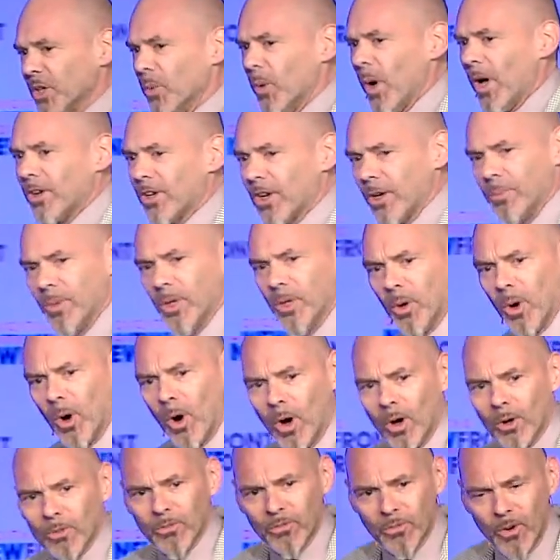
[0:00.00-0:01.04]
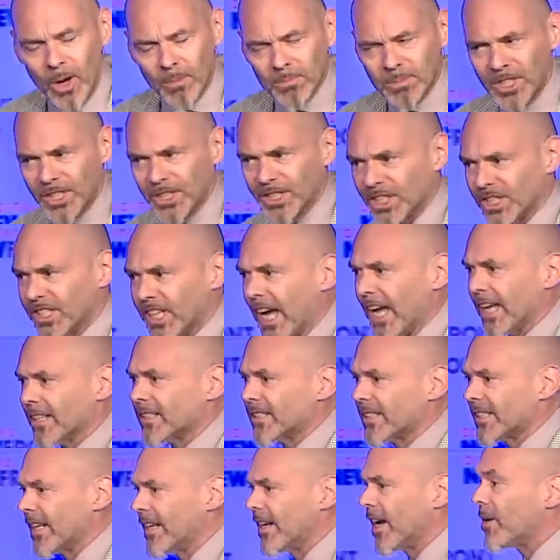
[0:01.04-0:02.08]
to welcome you all from
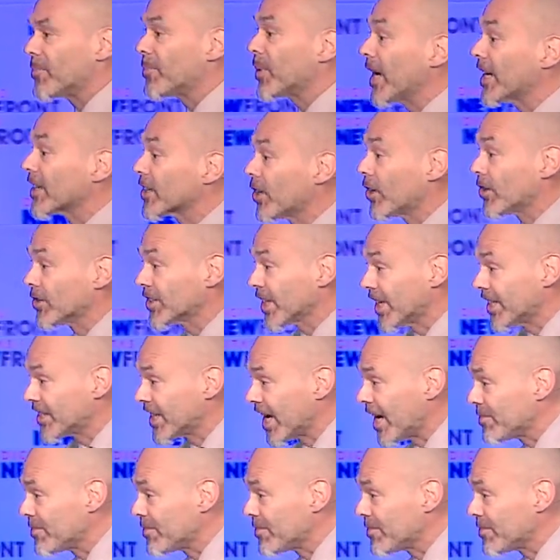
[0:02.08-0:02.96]
Digitas and our brand content